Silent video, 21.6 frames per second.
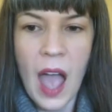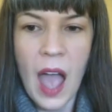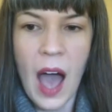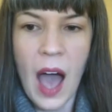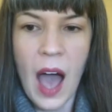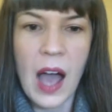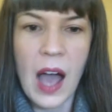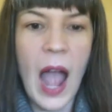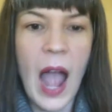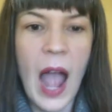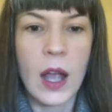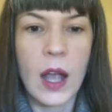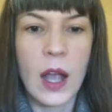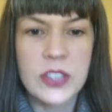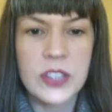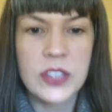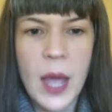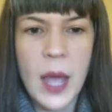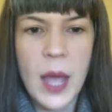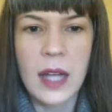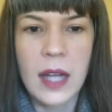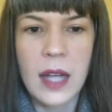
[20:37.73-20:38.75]
Uh, I
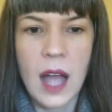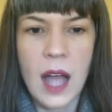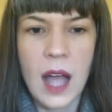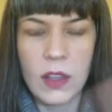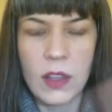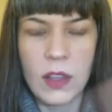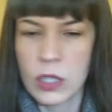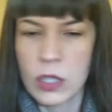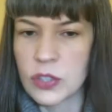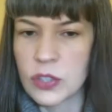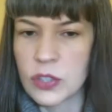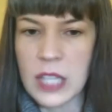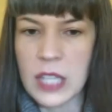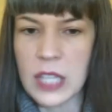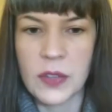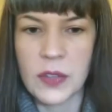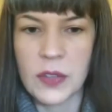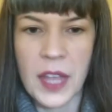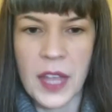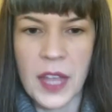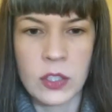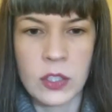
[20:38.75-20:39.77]
also had other
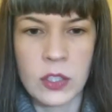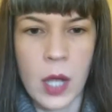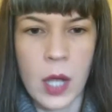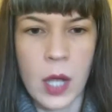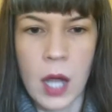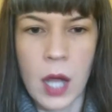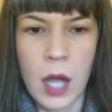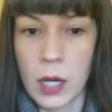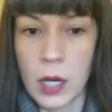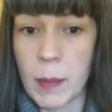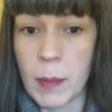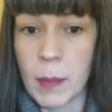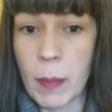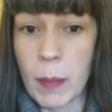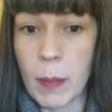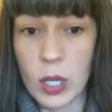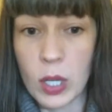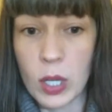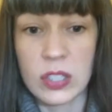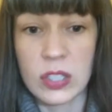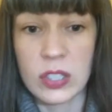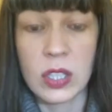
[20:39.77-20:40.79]
stressful things going on in my
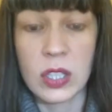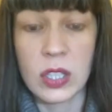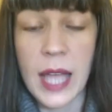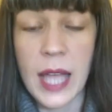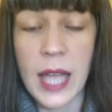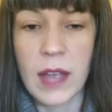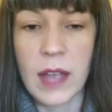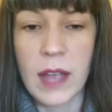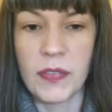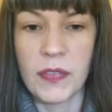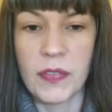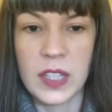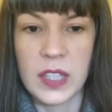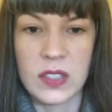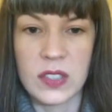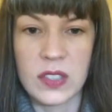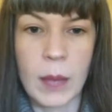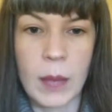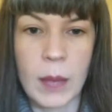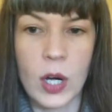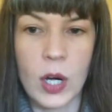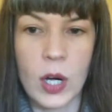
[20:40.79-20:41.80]
personal life this
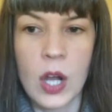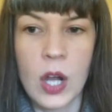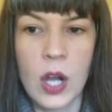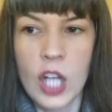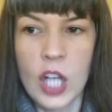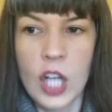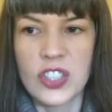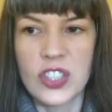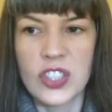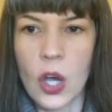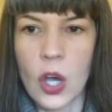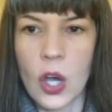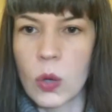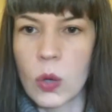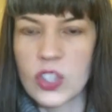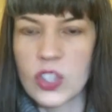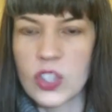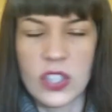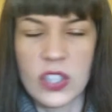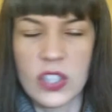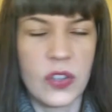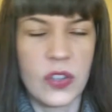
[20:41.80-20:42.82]
summer. So
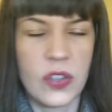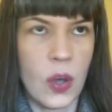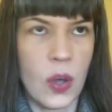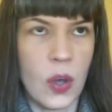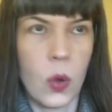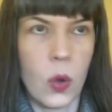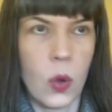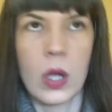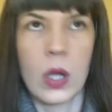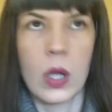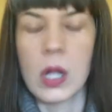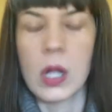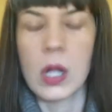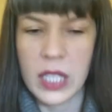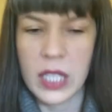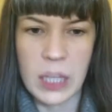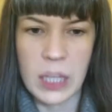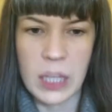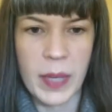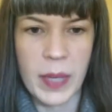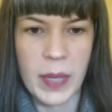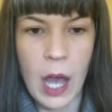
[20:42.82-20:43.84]
just the whole
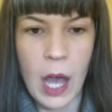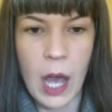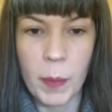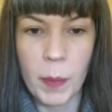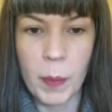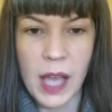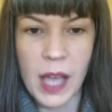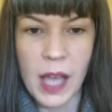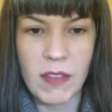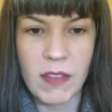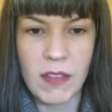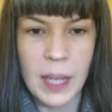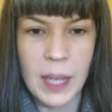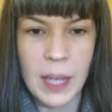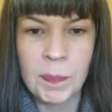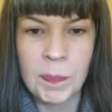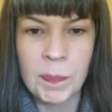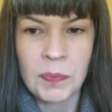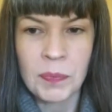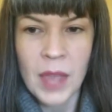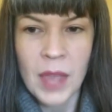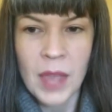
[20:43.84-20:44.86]
heaping helping of it.
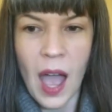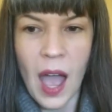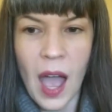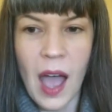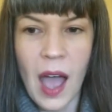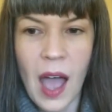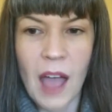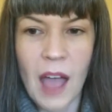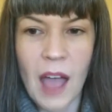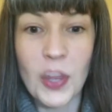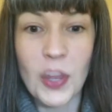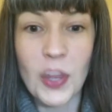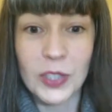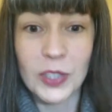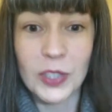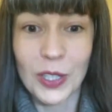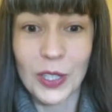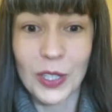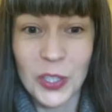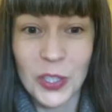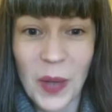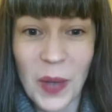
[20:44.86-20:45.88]
Uh, there was
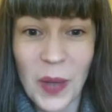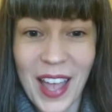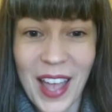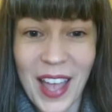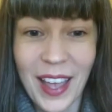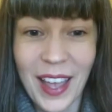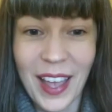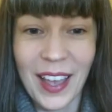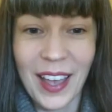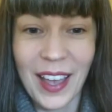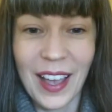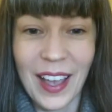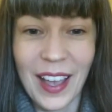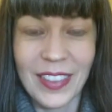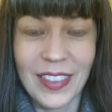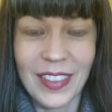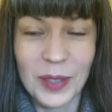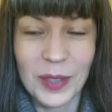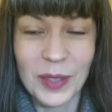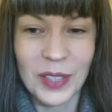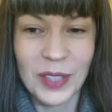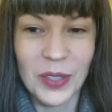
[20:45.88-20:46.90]
also a,
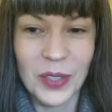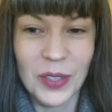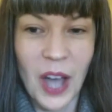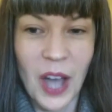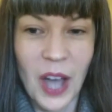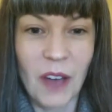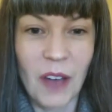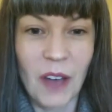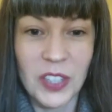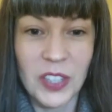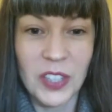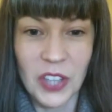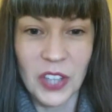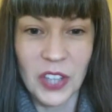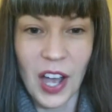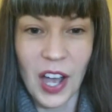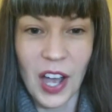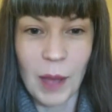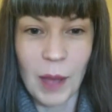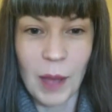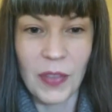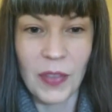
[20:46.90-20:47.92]
there was also a coffee
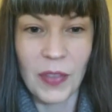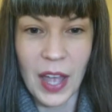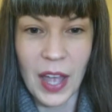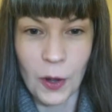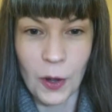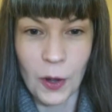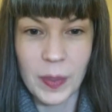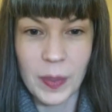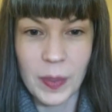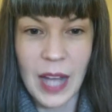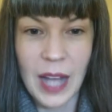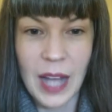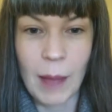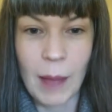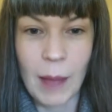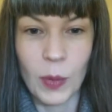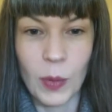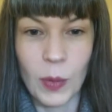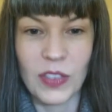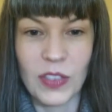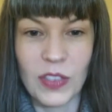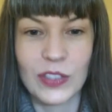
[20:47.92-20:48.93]
shop that opened up
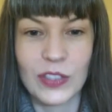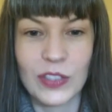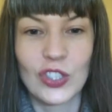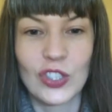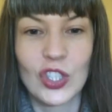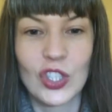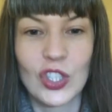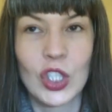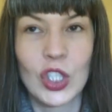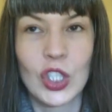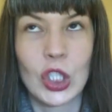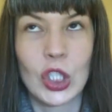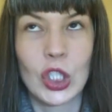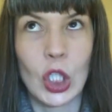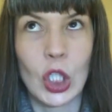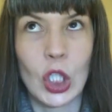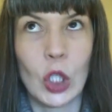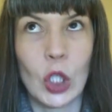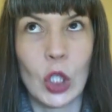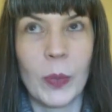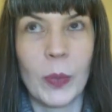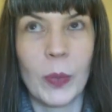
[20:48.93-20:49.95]
with
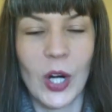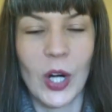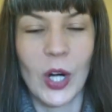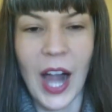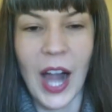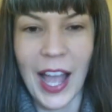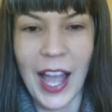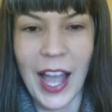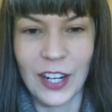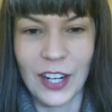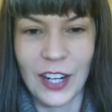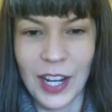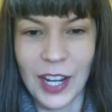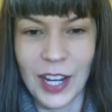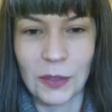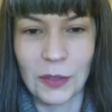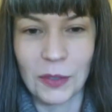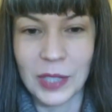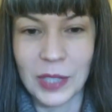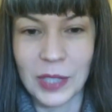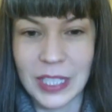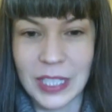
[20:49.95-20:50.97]
super high grade,
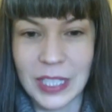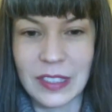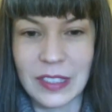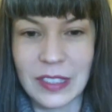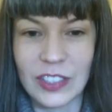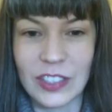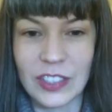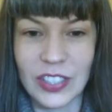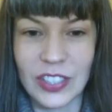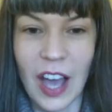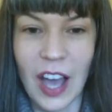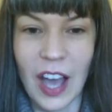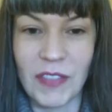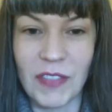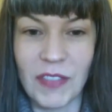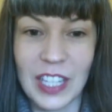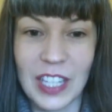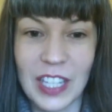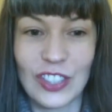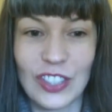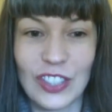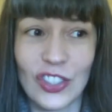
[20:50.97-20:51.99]
really delicious
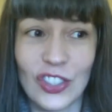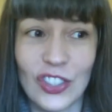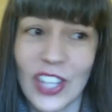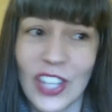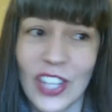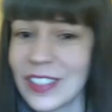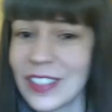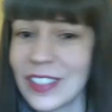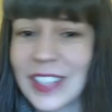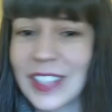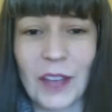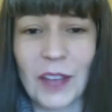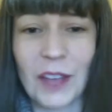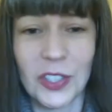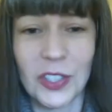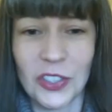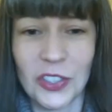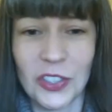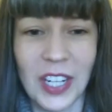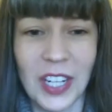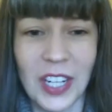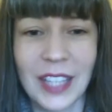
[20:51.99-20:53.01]
coffee just down the
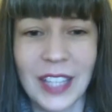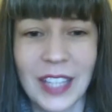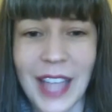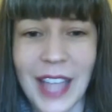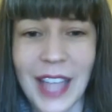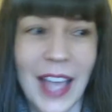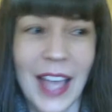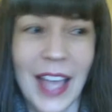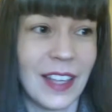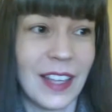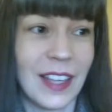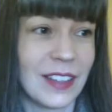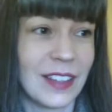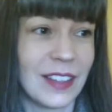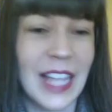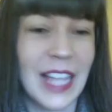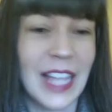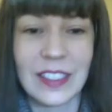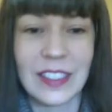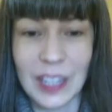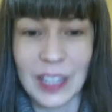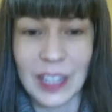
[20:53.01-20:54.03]
street, like
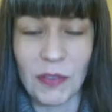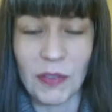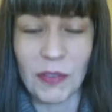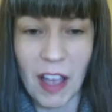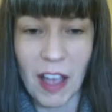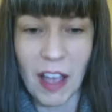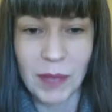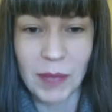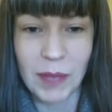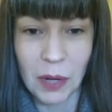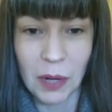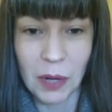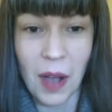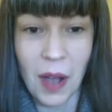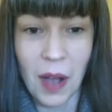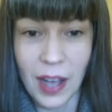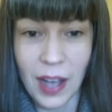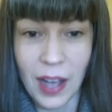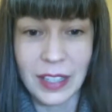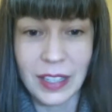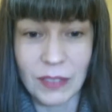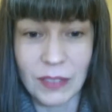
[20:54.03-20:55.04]
less than a five minute
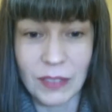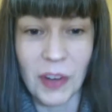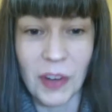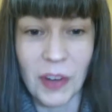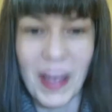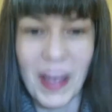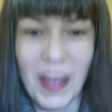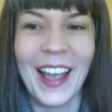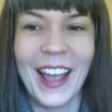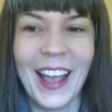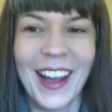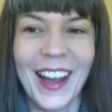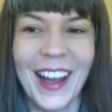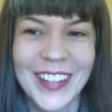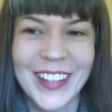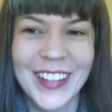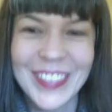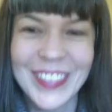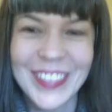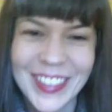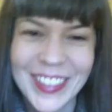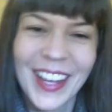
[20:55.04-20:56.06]
walk from my
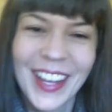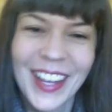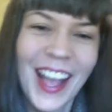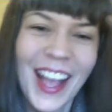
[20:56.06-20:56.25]
house.